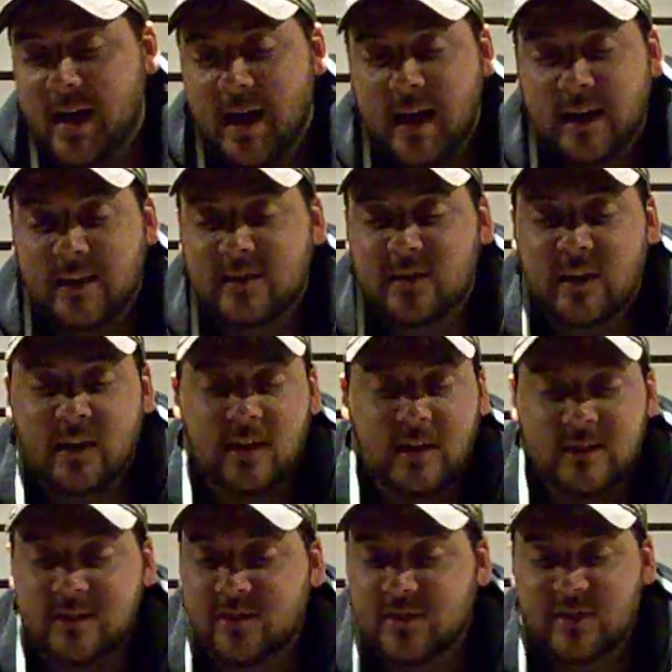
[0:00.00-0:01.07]
I can tell
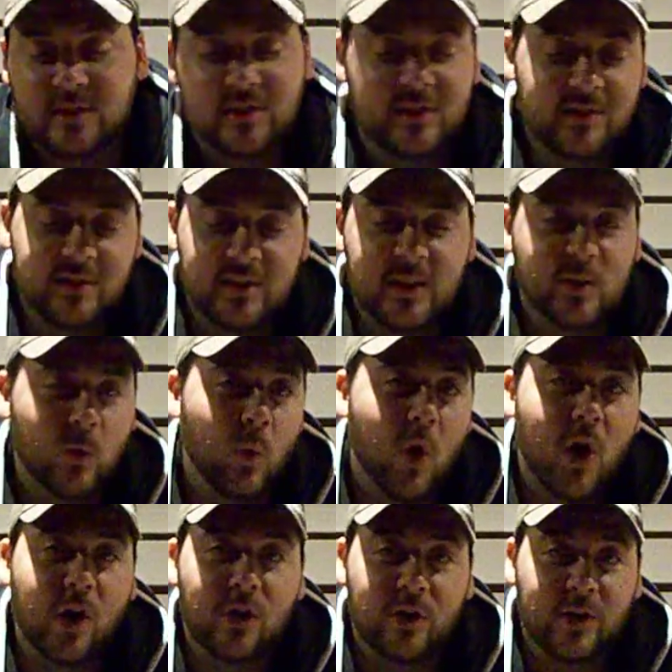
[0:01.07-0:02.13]
it's
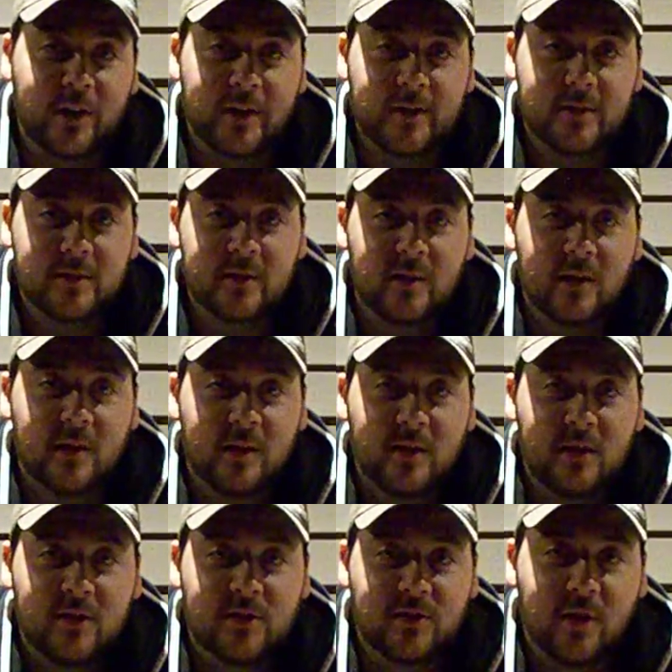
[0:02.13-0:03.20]
watery.
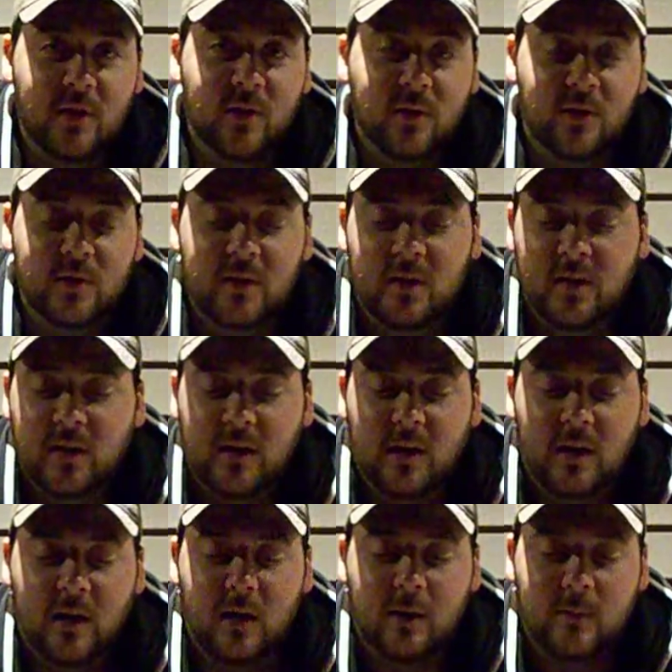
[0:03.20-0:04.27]
So
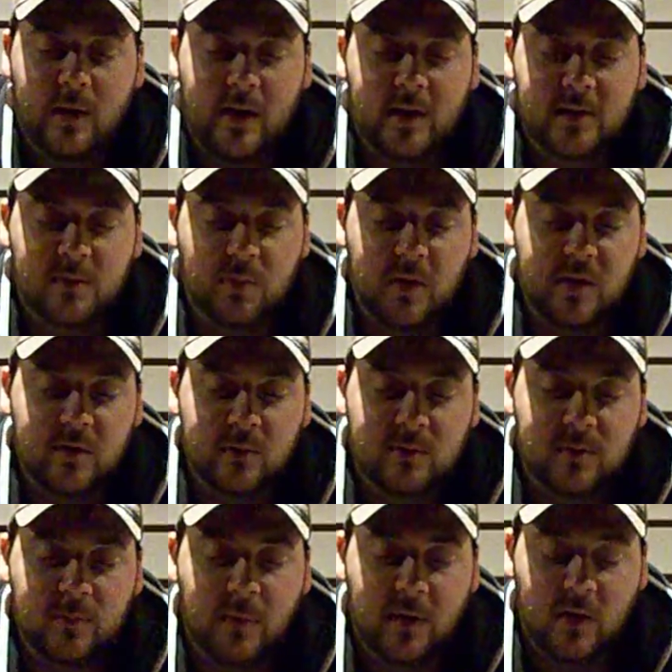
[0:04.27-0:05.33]
I explained to him
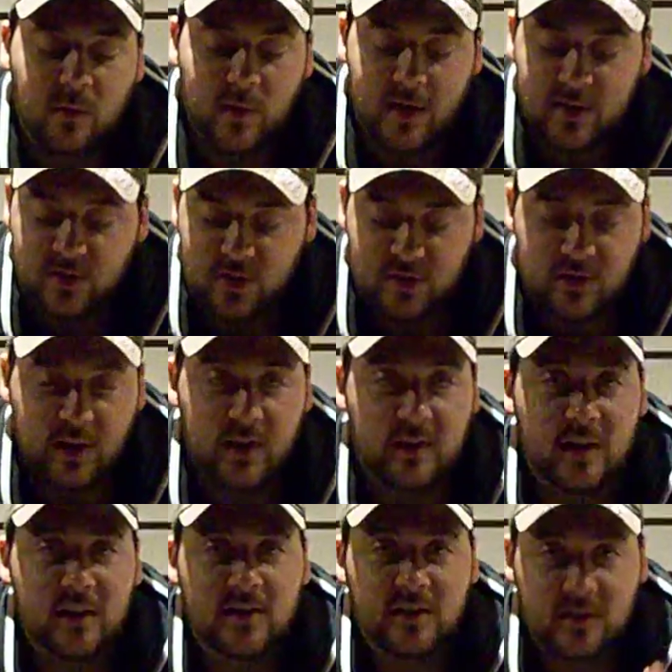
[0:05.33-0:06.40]
some better ways just like
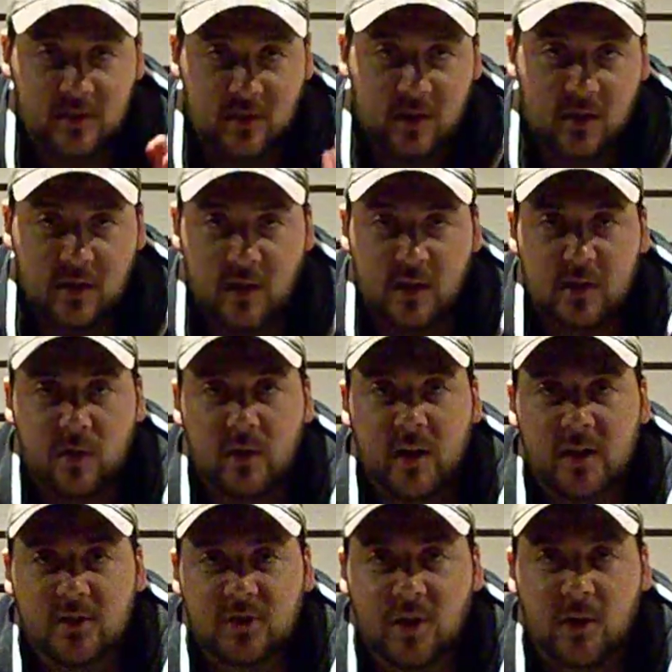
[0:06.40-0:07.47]
this, and so I thought I'd go ahead
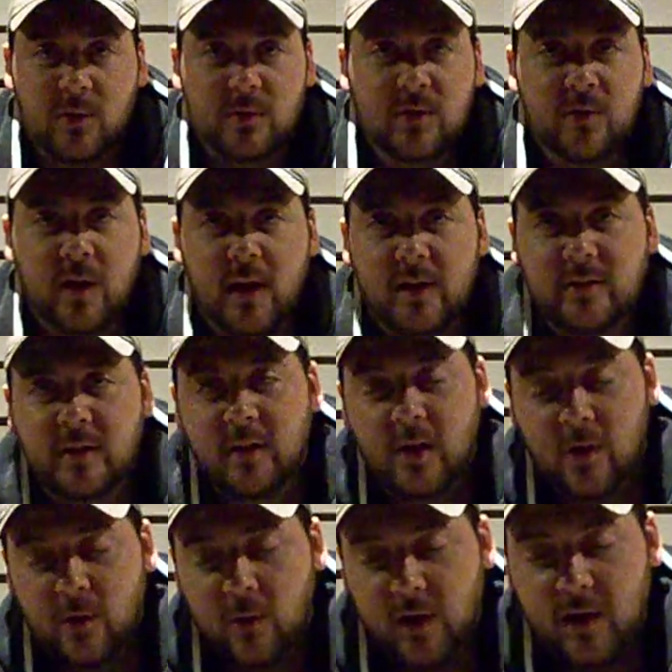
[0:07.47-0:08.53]
and share it with you guys.
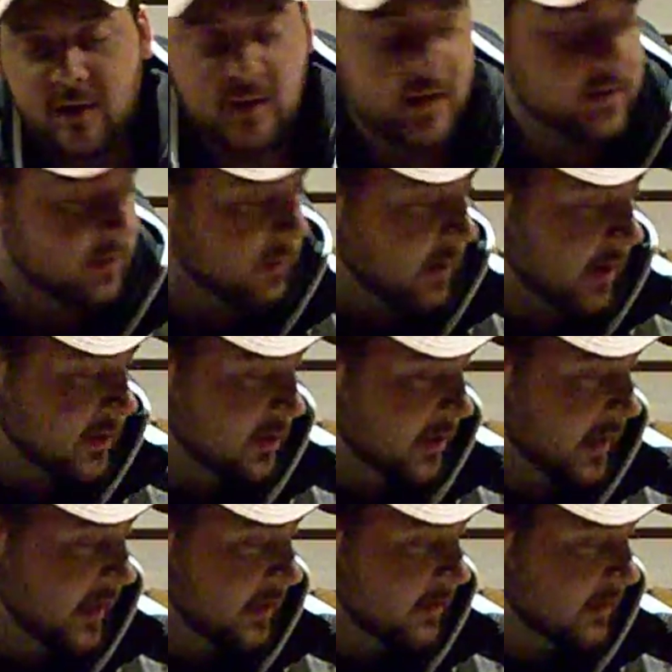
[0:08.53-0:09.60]
Well, hey, thanks for watching,
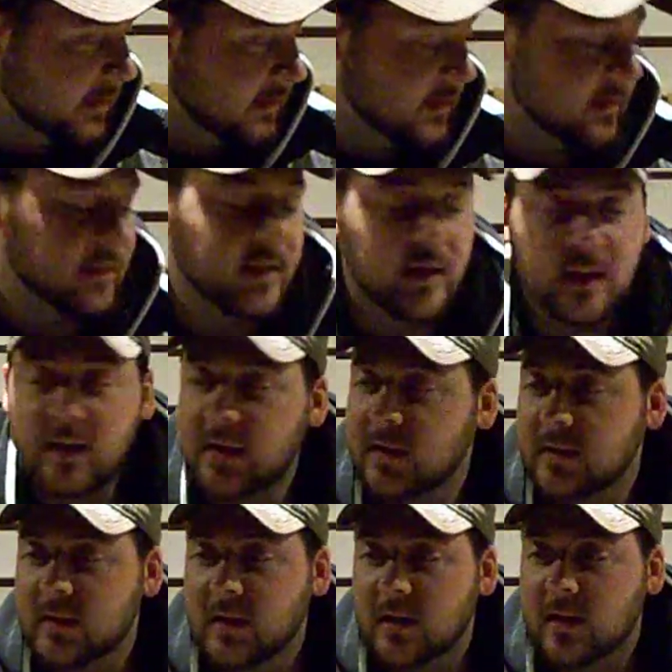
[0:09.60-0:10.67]
guys,
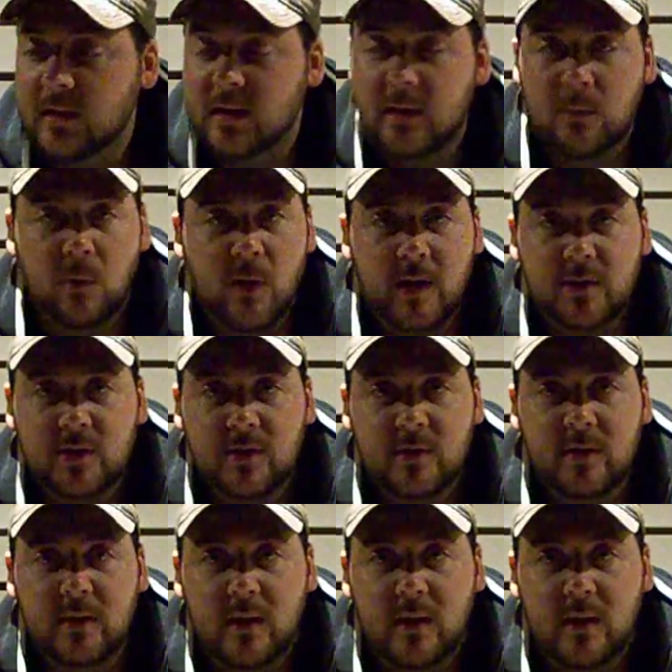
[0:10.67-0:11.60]
and keep watching.